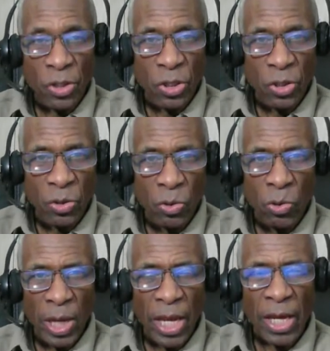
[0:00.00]

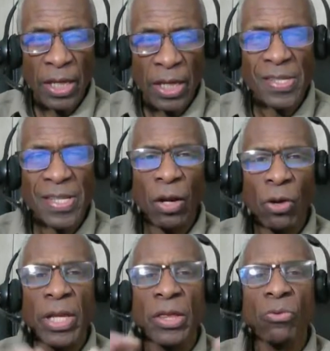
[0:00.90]
to
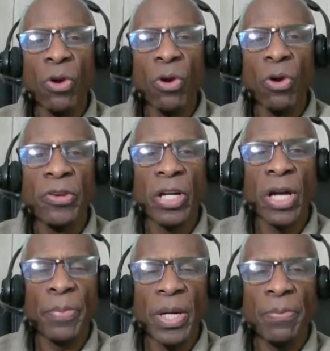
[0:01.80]
accelerate the growth of your
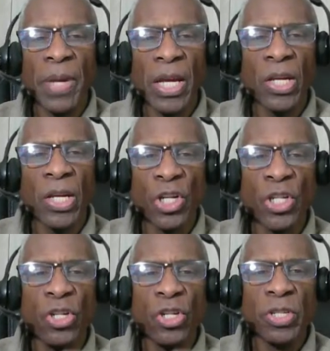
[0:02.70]
company page
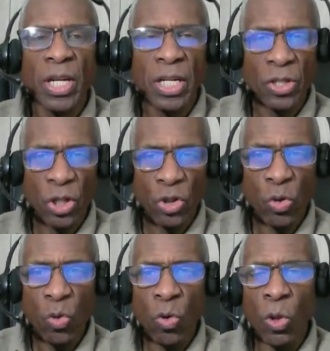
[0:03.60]
and use it as a
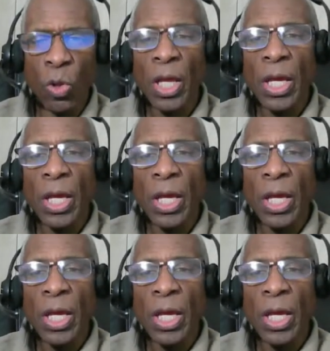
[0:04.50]
tool,